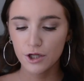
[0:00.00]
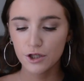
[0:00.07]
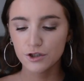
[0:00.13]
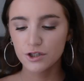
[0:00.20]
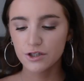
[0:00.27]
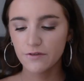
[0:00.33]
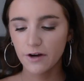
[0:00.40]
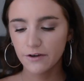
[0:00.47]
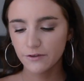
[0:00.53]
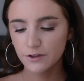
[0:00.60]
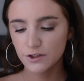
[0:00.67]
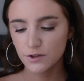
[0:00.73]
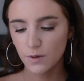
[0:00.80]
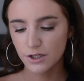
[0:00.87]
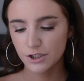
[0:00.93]
So the very
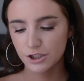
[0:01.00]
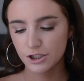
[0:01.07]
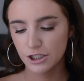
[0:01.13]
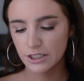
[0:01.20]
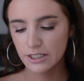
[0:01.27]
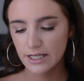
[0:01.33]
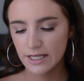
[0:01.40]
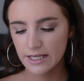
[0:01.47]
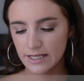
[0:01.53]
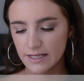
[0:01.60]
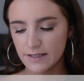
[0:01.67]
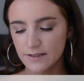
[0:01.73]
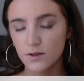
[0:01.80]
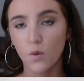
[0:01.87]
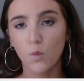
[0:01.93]
first question
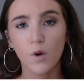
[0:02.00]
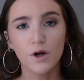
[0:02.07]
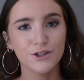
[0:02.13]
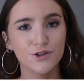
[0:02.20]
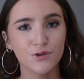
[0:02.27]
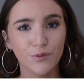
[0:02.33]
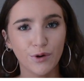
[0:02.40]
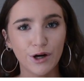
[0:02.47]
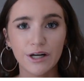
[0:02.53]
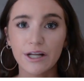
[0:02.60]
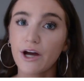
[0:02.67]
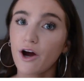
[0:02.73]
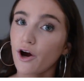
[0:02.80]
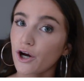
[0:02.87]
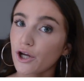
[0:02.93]
is, what
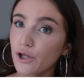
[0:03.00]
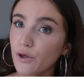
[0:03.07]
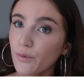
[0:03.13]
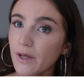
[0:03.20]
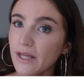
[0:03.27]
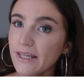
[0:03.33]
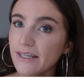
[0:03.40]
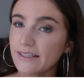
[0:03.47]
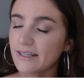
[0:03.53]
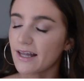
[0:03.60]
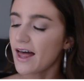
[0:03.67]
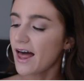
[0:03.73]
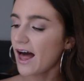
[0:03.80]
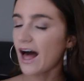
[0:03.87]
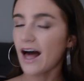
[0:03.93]
sorority are you in?
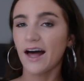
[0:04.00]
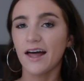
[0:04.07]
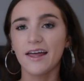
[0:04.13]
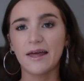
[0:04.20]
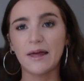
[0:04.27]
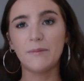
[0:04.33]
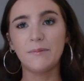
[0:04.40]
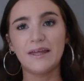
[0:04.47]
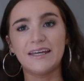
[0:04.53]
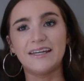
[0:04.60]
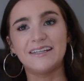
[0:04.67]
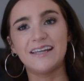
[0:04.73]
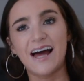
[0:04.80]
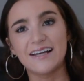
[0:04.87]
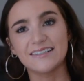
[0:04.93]
I am
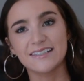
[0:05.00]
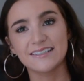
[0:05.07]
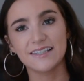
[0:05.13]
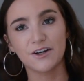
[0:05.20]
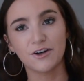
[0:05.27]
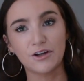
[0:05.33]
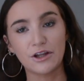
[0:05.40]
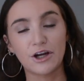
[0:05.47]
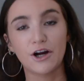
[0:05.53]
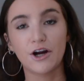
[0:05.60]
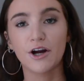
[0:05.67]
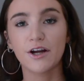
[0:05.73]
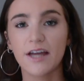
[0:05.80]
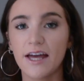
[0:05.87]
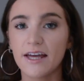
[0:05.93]
in, as I said
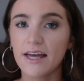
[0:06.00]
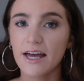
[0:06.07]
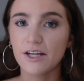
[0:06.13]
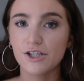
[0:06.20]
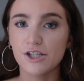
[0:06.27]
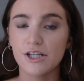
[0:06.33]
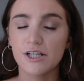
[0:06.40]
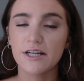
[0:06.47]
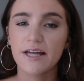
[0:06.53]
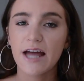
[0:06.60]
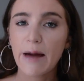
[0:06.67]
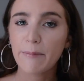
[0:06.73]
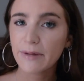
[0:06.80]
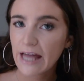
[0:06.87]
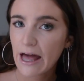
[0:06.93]
earlier, KKG,
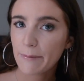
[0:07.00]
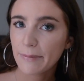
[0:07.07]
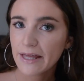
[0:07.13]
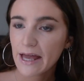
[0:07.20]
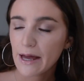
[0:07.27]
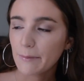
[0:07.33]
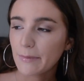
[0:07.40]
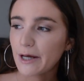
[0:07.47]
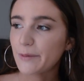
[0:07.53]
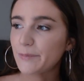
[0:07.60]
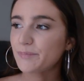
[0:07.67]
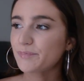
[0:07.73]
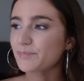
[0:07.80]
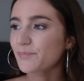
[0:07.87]
Kappa Kappa Gamma.